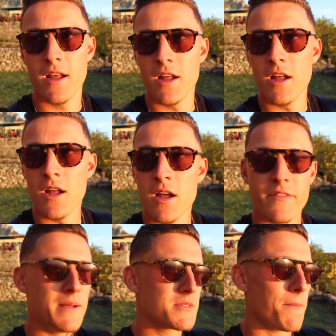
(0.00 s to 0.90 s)

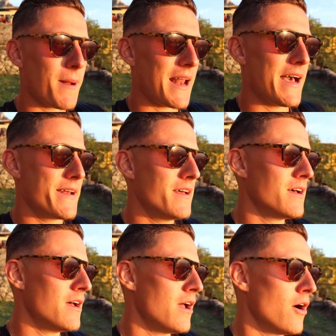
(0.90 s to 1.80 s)
for him to plan
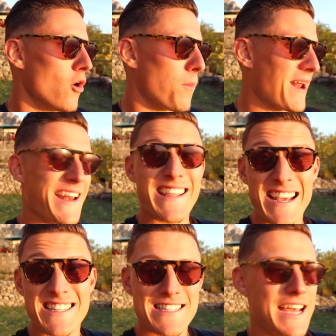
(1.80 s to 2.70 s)
or plan
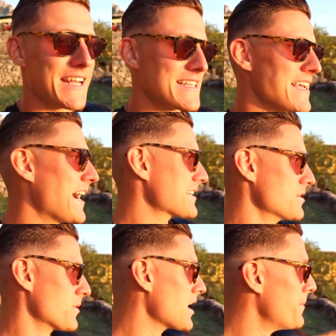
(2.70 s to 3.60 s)
against any
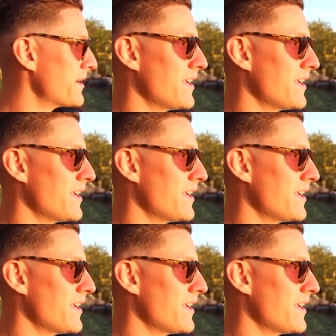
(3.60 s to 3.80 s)
attacks that were coming